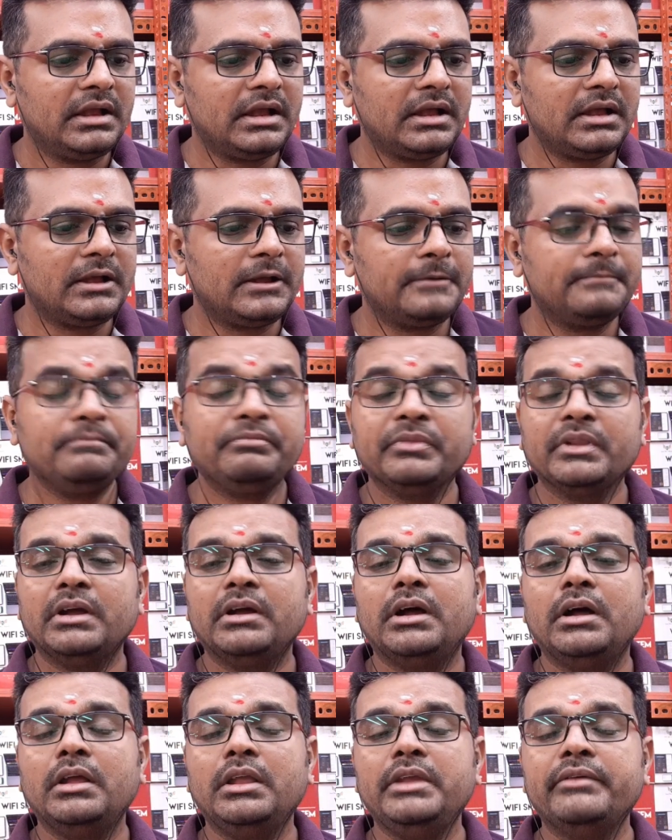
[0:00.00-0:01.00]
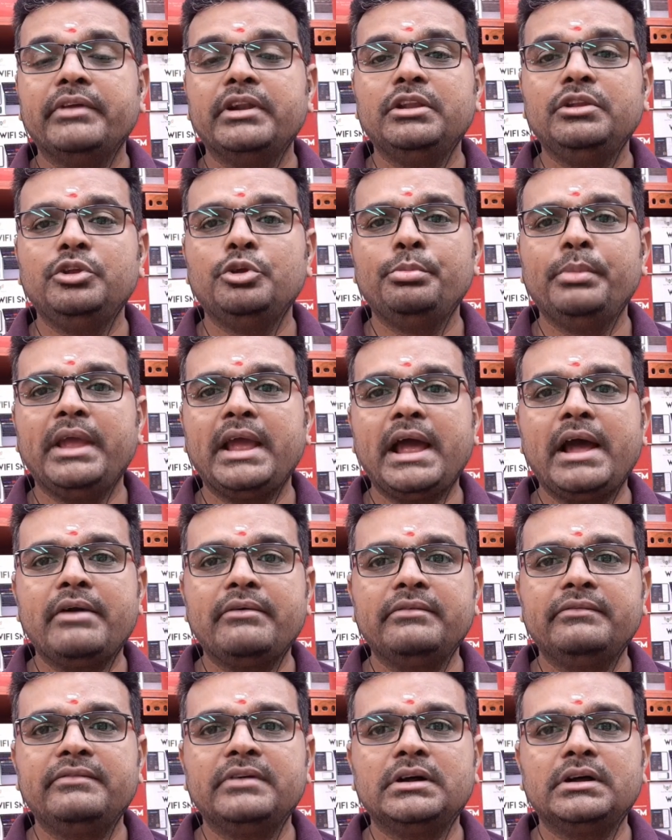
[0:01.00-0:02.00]
um, even you may
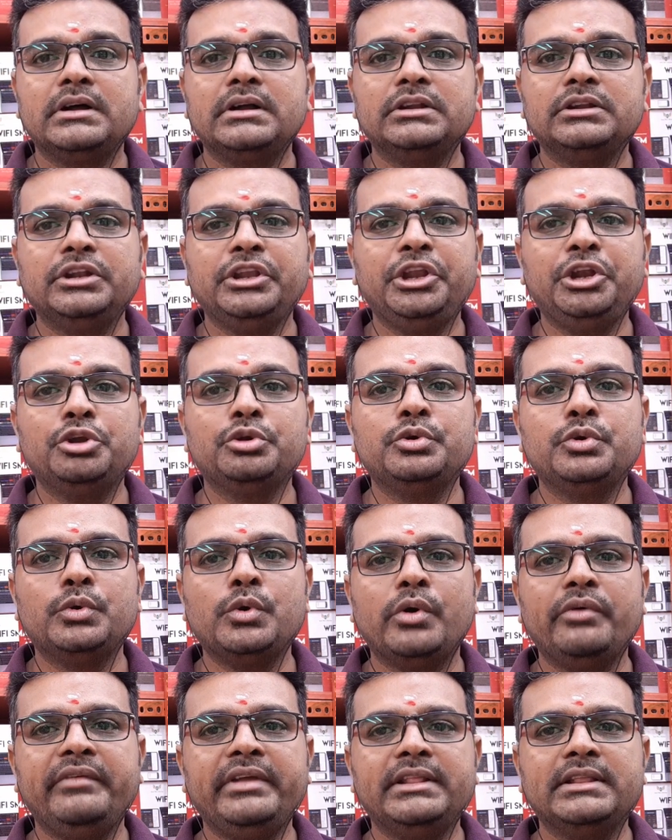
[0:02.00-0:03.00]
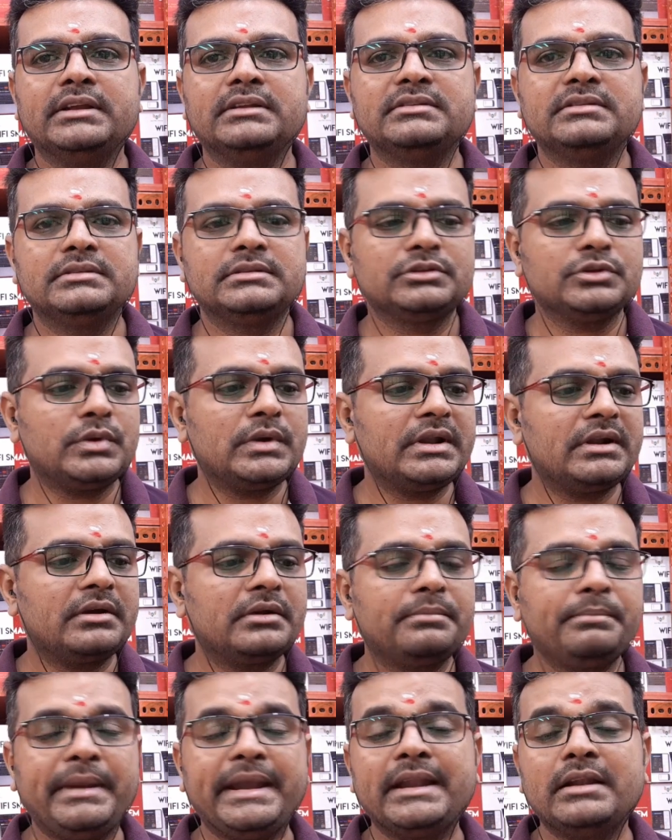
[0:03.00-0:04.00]
have need to go with the
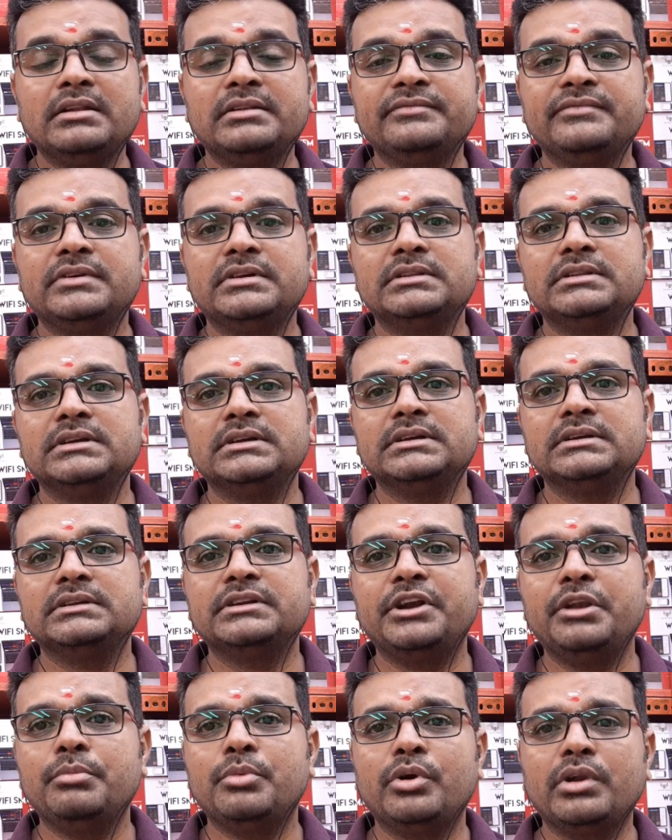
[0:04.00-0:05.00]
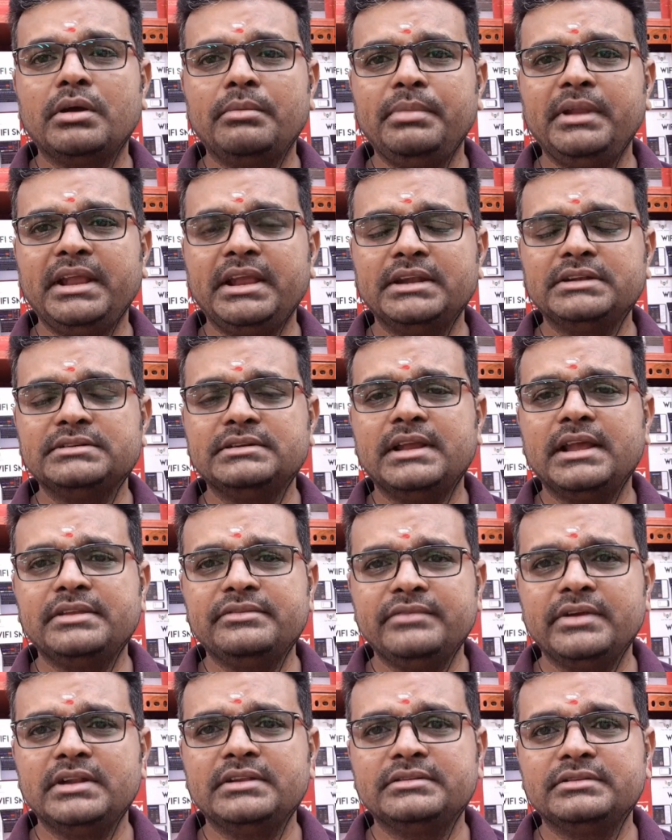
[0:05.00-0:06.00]
solar panels for the remote application
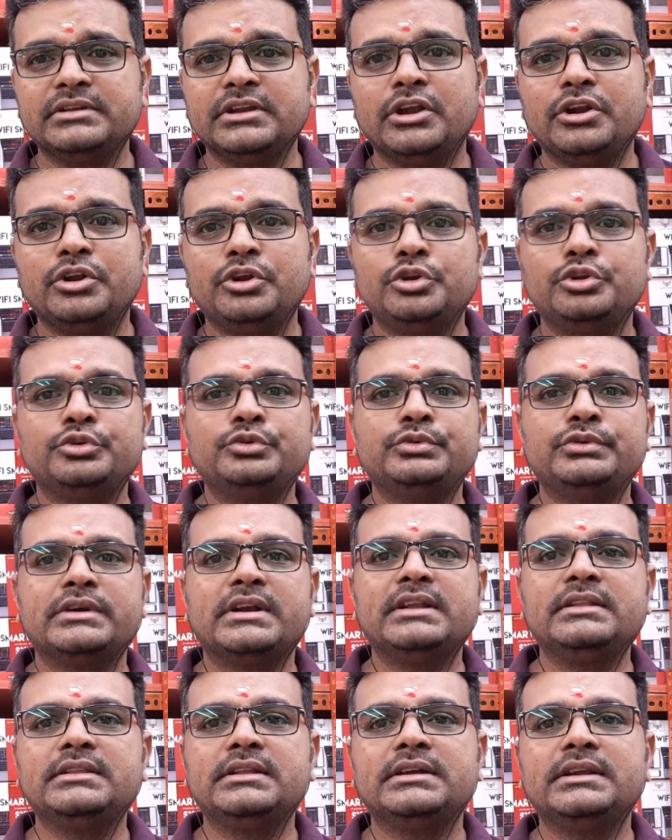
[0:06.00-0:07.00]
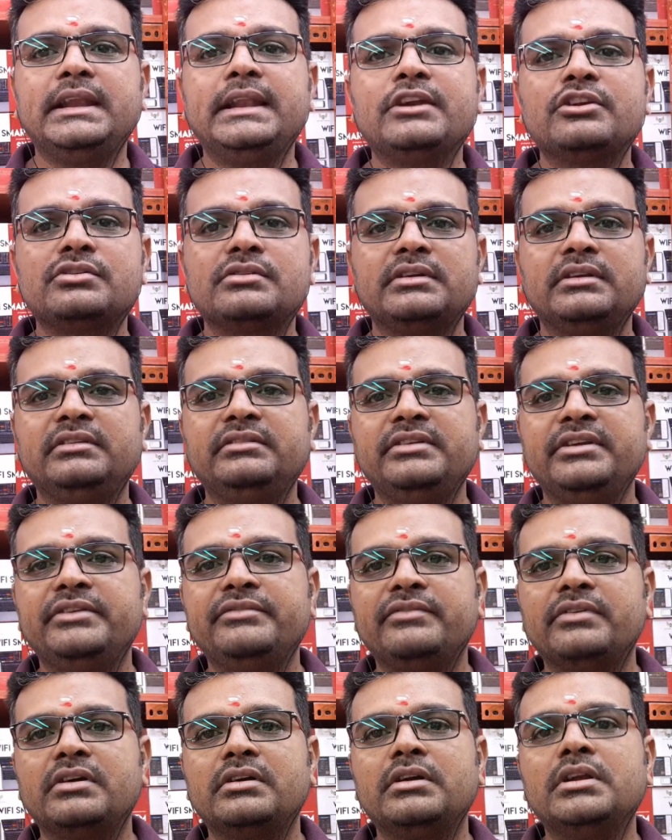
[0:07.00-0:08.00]
as well so, to run the electronics
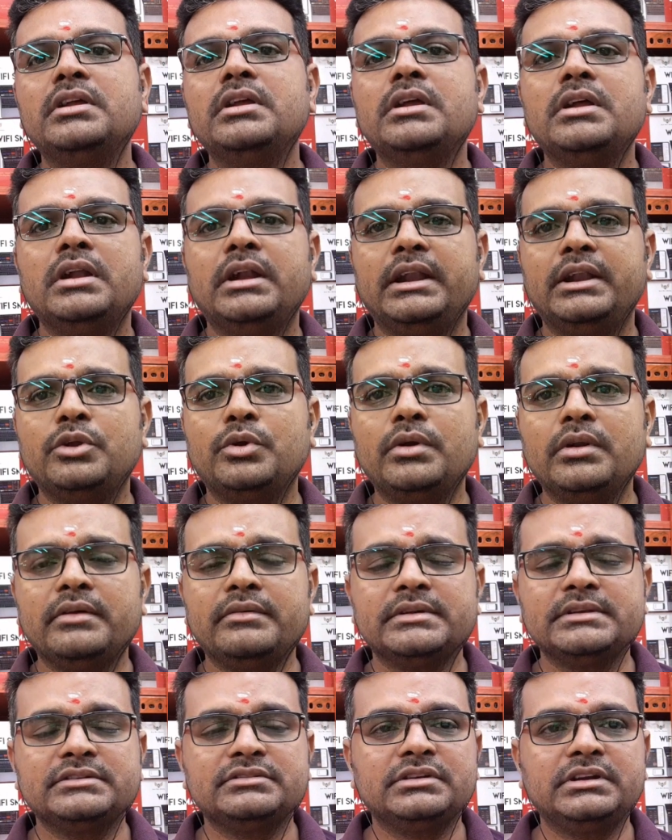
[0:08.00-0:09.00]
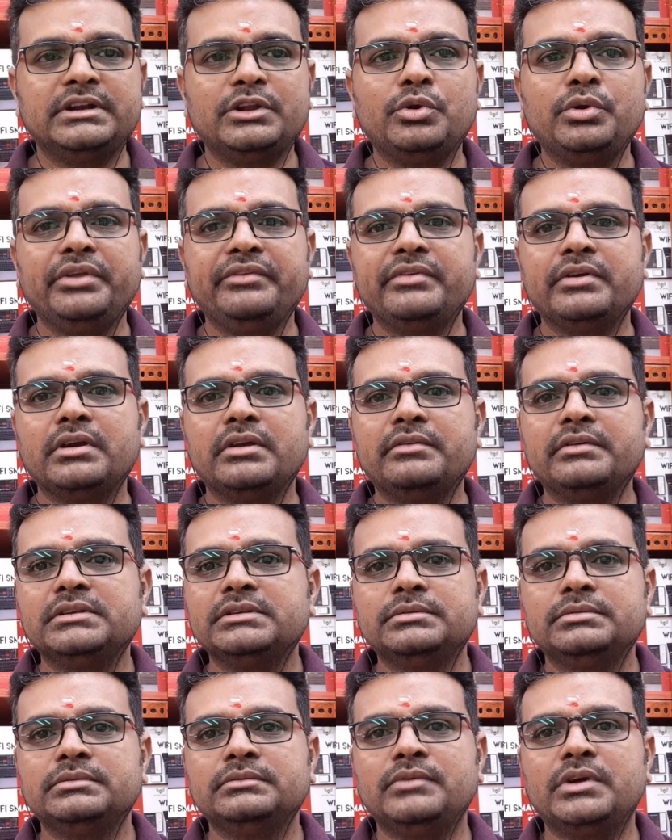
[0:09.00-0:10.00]
kit for 12 hours or 24
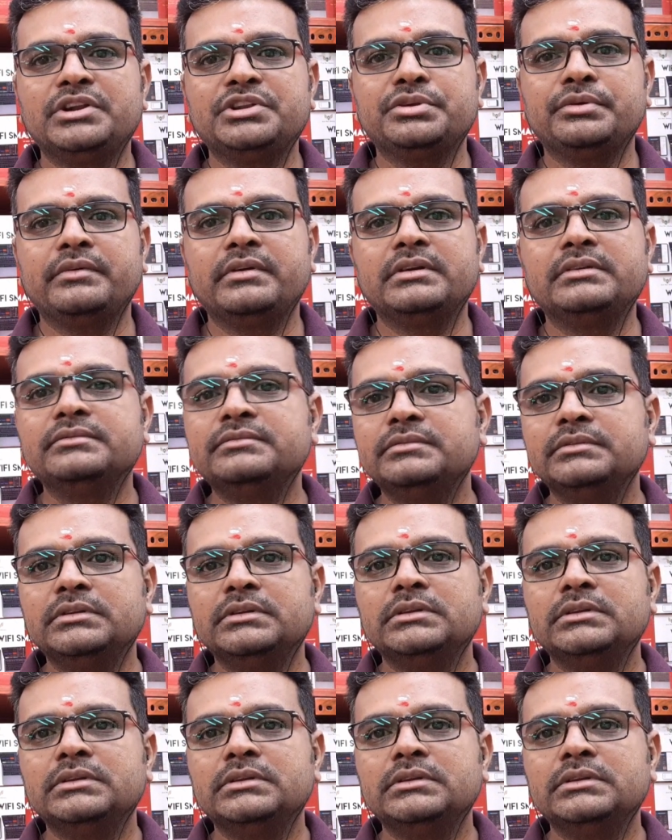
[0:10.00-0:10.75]
hours whatsoever